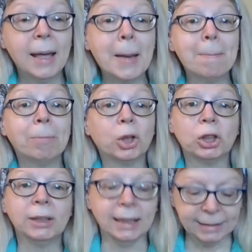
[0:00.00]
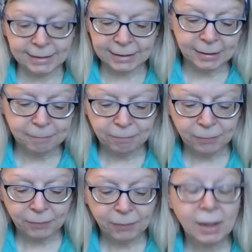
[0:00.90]
Impertinence.
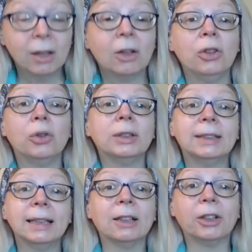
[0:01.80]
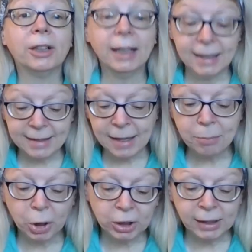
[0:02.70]
Your diddler is
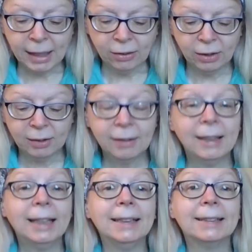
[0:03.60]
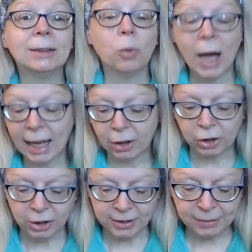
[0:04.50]
impertinent. He
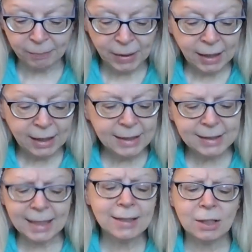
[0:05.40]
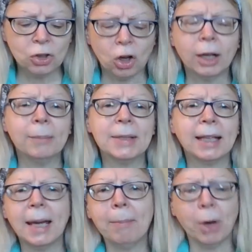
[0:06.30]
swaggers. He sets his arms
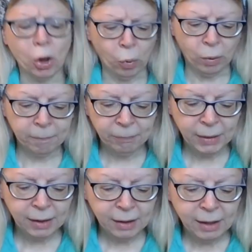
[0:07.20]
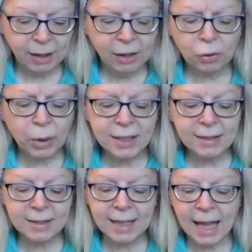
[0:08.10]
akimbo. He thrusts
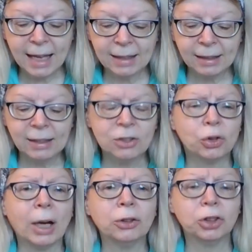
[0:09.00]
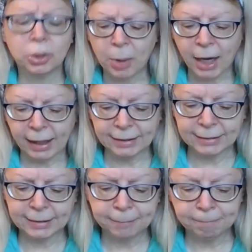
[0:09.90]
his hand in his trousers
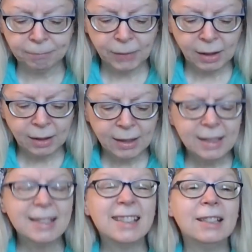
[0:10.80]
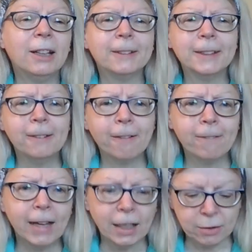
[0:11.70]
pockets. He sneers in your
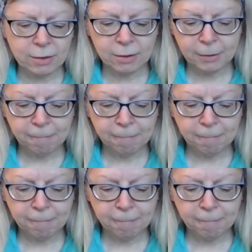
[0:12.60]
face.